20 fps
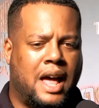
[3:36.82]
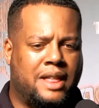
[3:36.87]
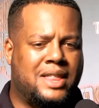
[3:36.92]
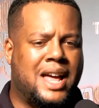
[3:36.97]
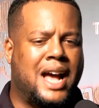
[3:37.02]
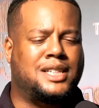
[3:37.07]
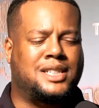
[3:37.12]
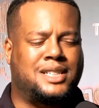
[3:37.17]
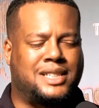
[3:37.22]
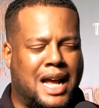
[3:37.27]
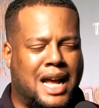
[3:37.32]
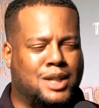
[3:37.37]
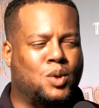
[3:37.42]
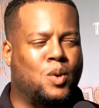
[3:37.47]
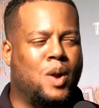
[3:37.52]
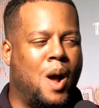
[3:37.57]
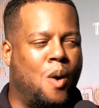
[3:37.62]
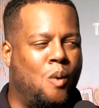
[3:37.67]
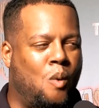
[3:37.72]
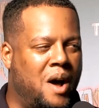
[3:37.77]
that's
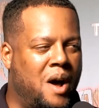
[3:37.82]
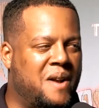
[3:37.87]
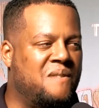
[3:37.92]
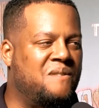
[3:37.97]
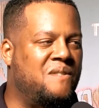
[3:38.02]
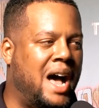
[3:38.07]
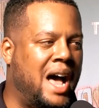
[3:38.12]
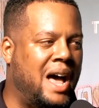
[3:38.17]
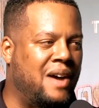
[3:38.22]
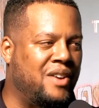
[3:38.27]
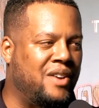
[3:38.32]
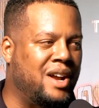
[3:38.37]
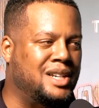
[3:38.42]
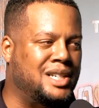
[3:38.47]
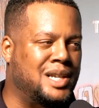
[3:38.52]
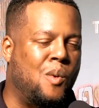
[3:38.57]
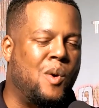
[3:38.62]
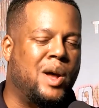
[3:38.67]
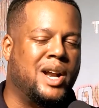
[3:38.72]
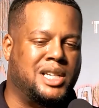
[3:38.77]
what I want in 5
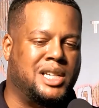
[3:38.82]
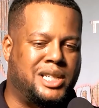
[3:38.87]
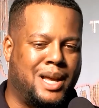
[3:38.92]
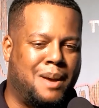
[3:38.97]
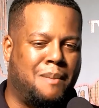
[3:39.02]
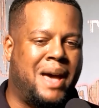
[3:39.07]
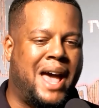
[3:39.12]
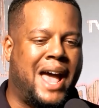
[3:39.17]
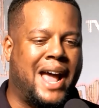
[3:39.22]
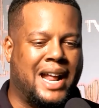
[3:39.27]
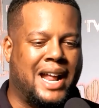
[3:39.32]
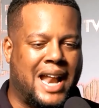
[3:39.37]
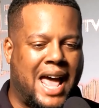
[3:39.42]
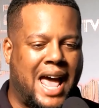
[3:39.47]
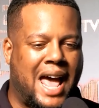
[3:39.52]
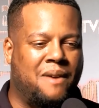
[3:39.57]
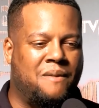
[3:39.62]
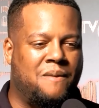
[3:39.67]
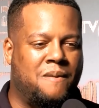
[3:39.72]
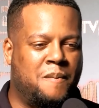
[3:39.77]
years. I want to sit back and
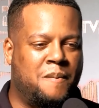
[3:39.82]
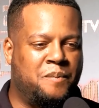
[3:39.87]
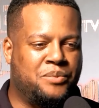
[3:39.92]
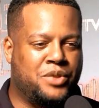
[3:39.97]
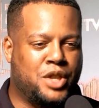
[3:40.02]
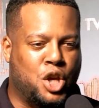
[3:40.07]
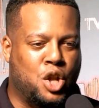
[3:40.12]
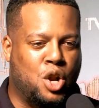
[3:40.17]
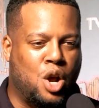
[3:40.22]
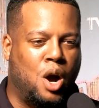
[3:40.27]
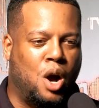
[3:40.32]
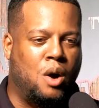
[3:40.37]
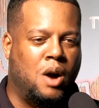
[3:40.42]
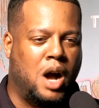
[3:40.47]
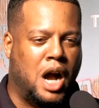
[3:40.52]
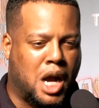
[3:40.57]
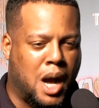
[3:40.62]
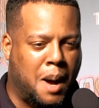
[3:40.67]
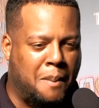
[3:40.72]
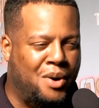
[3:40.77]
have
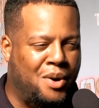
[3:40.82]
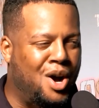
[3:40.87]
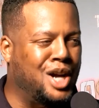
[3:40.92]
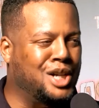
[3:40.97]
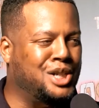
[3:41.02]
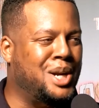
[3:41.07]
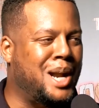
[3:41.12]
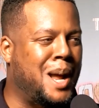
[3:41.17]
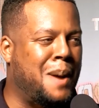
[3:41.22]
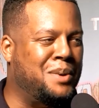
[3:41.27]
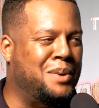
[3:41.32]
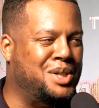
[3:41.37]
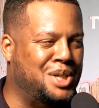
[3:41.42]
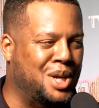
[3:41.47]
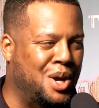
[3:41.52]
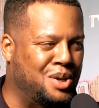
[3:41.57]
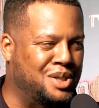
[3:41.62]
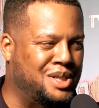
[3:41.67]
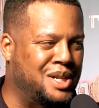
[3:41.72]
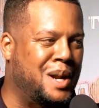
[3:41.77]
a couple hundred
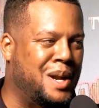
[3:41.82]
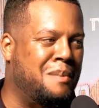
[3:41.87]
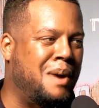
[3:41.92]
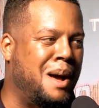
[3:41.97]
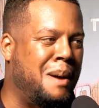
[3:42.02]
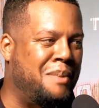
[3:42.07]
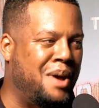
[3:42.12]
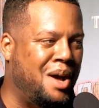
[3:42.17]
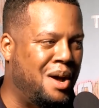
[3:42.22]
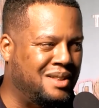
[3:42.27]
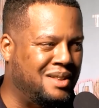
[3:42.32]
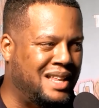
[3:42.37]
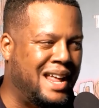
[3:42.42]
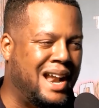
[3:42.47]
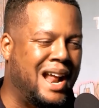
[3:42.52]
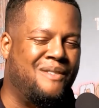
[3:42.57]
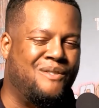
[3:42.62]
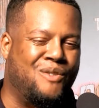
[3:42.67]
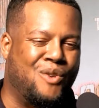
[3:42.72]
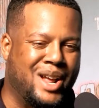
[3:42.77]
episodes under my belt
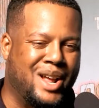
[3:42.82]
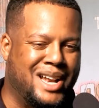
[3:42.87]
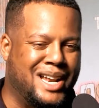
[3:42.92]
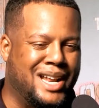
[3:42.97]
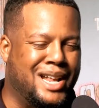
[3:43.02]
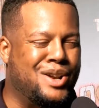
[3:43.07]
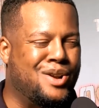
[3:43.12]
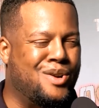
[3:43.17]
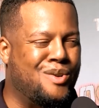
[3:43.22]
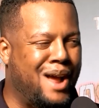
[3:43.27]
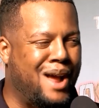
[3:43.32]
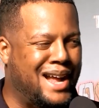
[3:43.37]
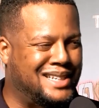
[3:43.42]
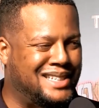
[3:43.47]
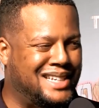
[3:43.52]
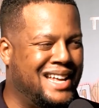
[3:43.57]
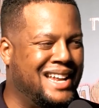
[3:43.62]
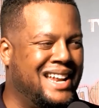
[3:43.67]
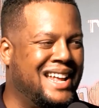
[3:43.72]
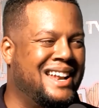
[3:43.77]
that I've written and
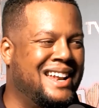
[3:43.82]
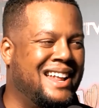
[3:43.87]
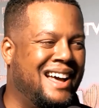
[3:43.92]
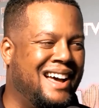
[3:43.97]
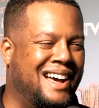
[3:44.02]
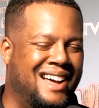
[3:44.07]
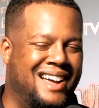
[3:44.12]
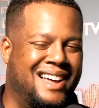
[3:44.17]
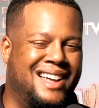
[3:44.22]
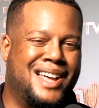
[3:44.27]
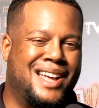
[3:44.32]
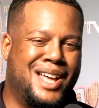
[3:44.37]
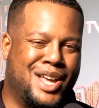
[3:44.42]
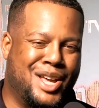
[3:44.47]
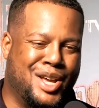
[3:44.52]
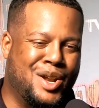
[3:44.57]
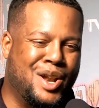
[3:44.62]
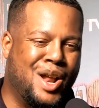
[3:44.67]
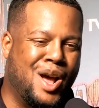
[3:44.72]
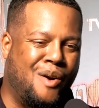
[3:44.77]
directed, and
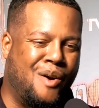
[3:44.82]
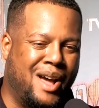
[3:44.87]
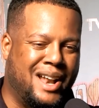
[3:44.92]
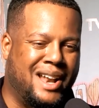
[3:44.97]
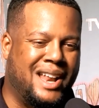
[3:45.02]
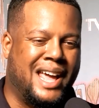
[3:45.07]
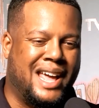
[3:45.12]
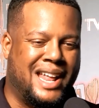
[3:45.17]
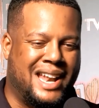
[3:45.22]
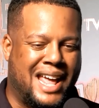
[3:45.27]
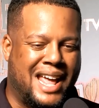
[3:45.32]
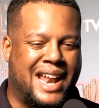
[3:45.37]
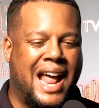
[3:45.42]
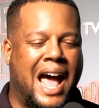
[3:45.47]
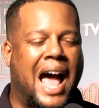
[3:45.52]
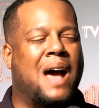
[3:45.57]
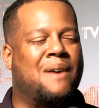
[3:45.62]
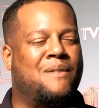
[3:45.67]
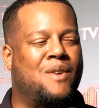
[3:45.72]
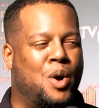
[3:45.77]
and
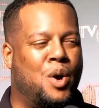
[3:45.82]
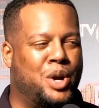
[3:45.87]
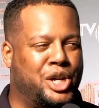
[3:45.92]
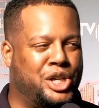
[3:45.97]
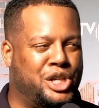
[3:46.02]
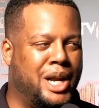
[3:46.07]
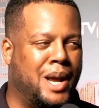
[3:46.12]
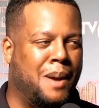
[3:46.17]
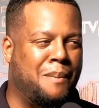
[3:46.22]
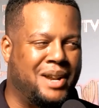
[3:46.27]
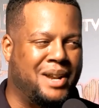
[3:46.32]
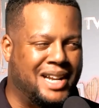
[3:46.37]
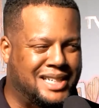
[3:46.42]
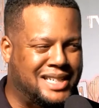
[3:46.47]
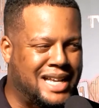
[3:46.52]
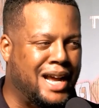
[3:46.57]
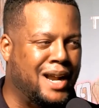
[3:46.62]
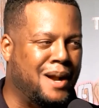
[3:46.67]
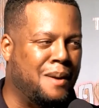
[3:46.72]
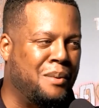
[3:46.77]
I have ownership and
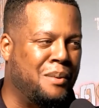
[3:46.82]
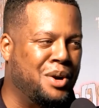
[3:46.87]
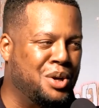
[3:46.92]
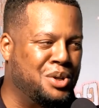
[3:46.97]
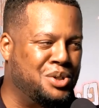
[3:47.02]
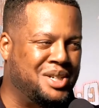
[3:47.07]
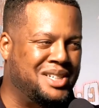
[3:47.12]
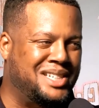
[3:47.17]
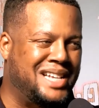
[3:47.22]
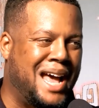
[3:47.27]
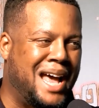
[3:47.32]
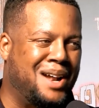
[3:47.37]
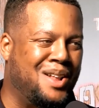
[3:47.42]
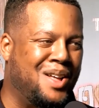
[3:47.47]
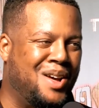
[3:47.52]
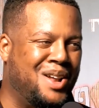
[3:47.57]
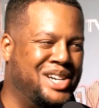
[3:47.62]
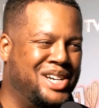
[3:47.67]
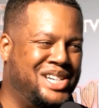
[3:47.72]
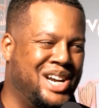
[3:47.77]
executive producer title
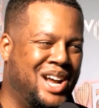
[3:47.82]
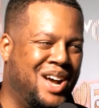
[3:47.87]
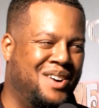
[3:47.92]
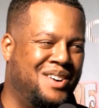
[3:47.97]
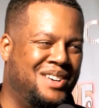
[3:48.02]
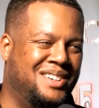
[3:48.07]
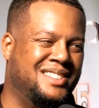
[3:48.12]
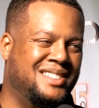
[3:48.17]
on the show.